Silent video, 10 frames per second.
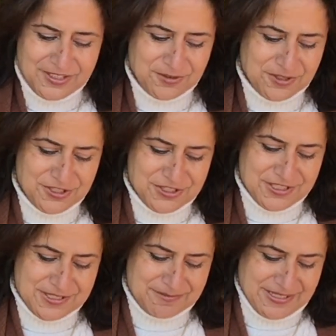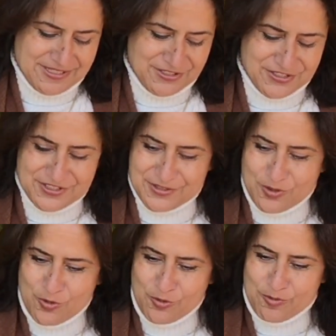Gorgeous messages.
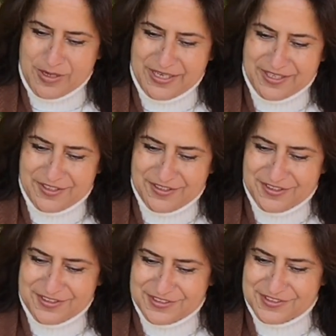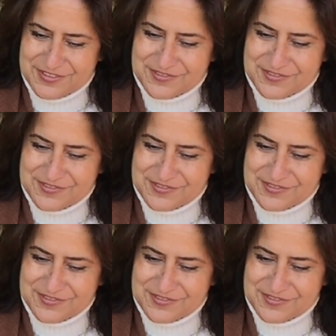Oh my God.